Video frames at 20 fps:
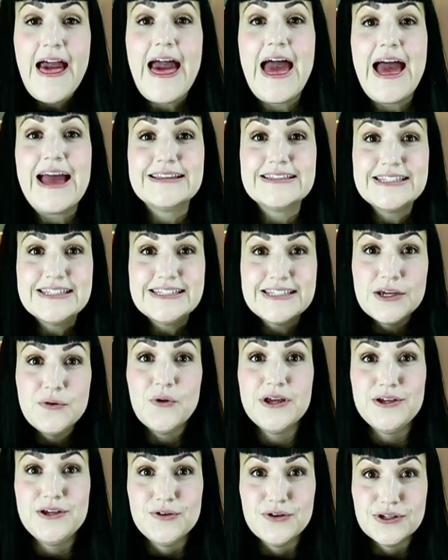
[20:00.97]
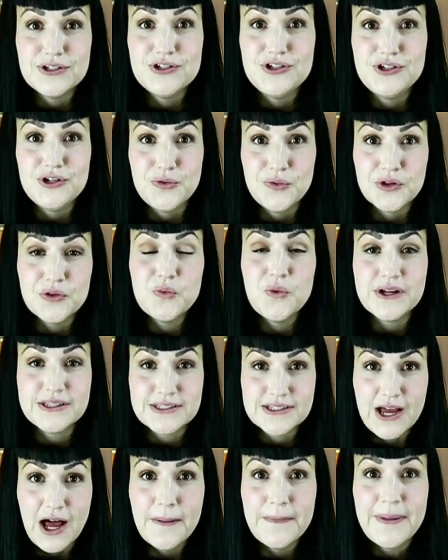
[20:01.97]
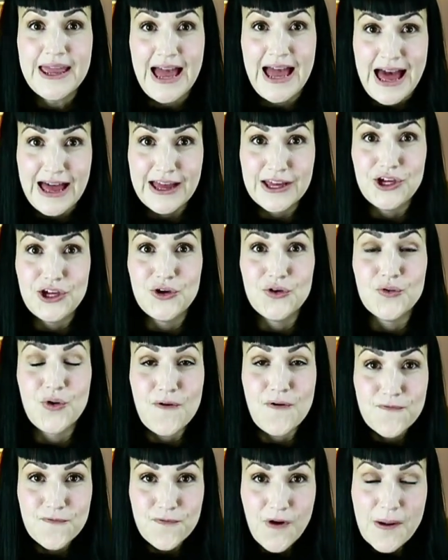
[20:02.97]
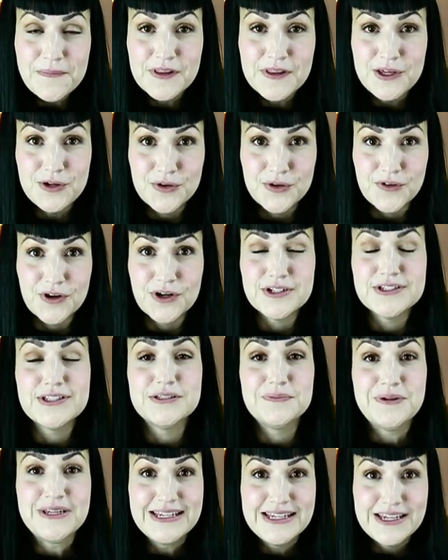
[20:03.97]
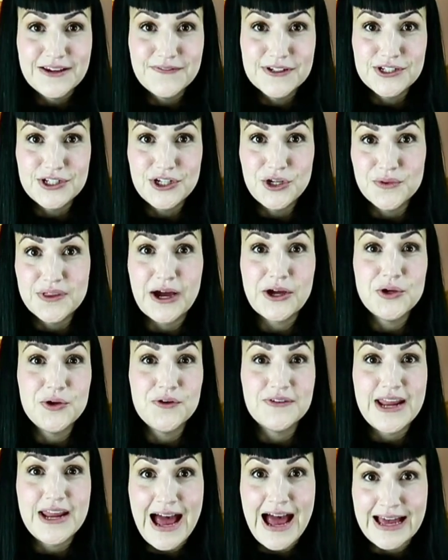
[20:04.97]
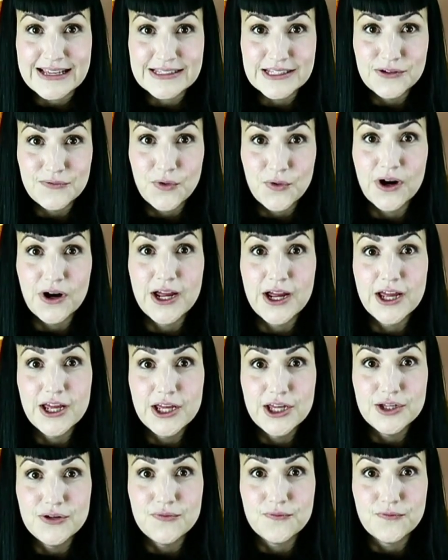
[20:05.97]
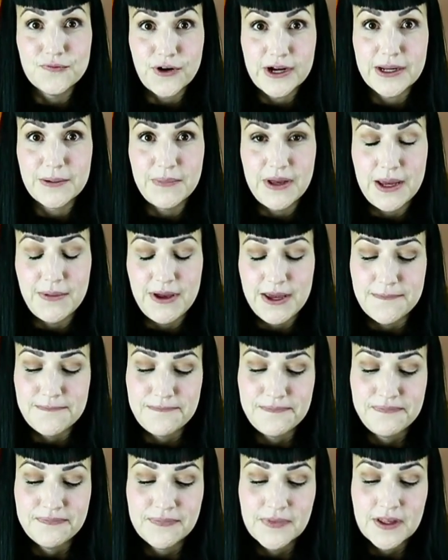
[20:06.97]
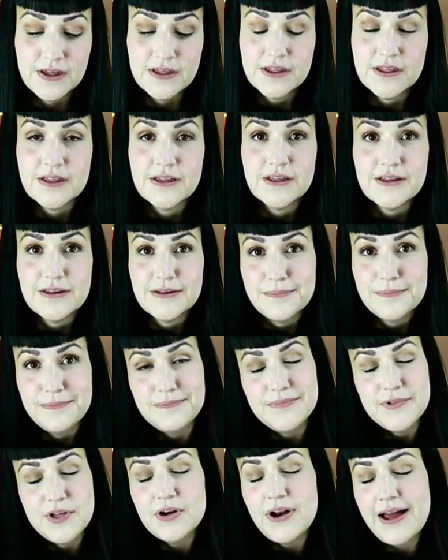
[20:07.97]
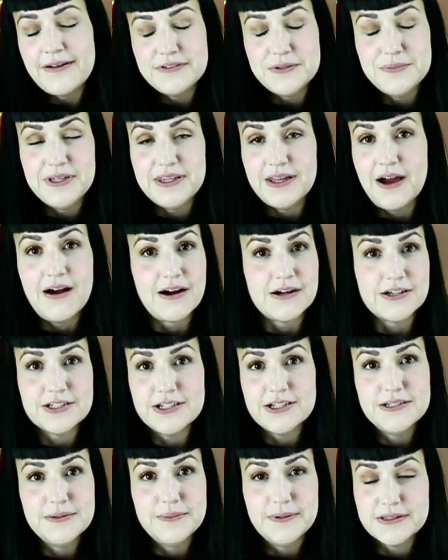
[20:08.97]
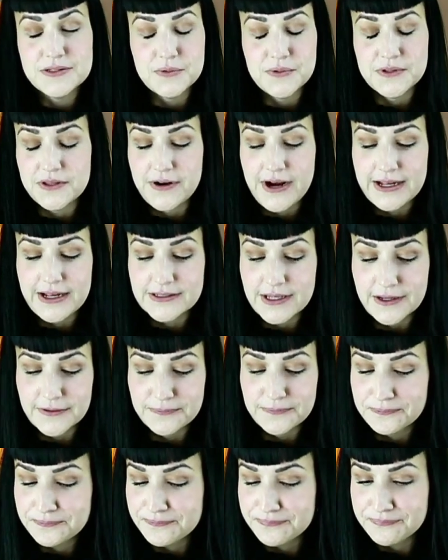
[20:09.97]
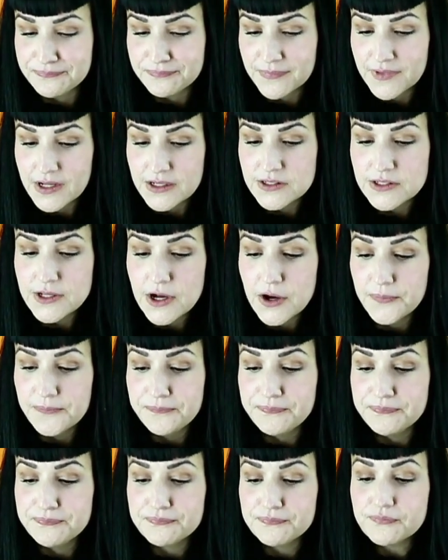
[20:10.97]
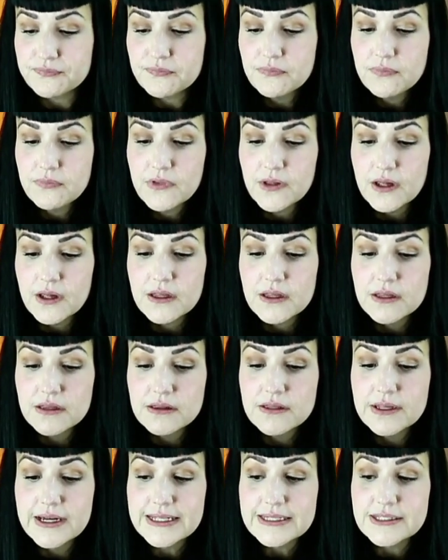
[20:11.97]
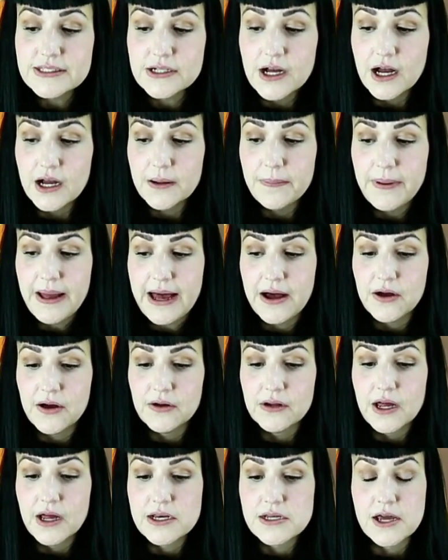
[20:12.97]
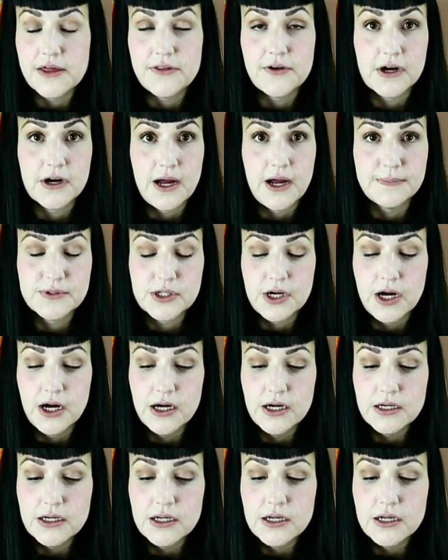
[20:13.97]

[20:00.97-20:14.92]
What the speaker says: and see what you can do with what's coming at you from the universe that's been given to you without you even asking for it, you freaking baby. You don't have to be that harsh. It depends on what they're asking. So let's talk about another Cups card,